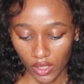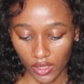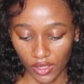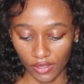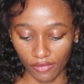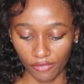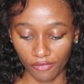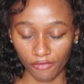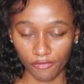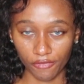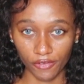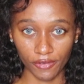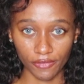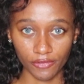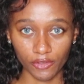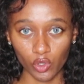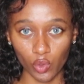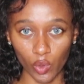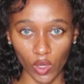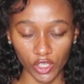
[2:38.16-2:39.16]
the
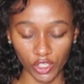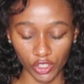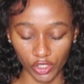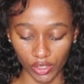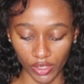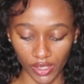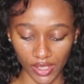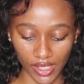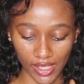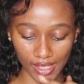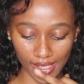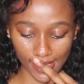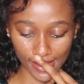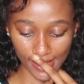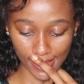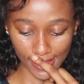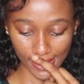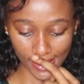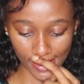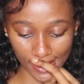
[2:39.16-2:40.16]
fifth question
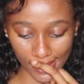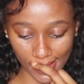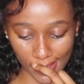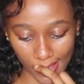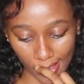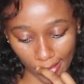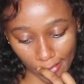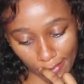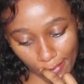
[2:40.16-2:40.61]
is,